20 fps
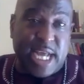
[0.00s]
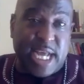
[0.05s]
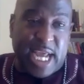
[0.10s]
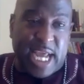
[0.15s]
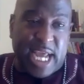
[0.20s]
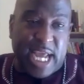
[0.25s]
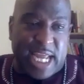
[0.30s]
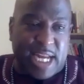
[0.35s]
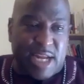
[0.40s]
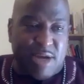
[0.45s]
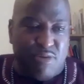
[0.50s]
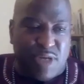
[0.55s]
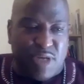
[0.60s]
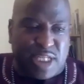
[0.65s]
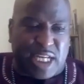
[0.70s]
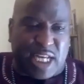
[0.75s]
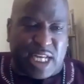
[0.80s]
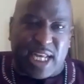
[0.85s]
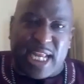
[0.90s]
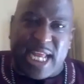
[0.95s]
And it
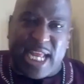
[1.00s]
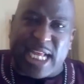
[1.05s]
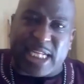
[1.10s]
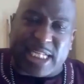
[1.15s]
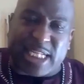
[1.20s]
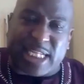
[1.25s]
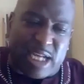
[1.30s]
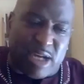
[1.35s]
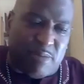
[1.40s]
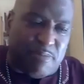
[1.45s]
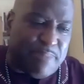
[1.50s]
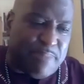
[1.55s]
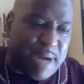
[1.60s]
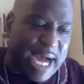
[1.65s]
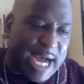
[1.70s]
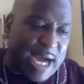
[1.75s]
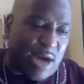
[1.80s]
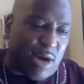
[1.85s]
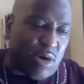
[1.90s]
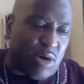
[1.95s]
was less
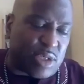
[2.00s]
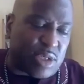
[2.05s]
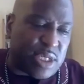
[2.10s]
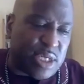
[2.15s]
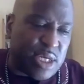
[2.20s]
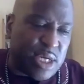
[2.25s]
about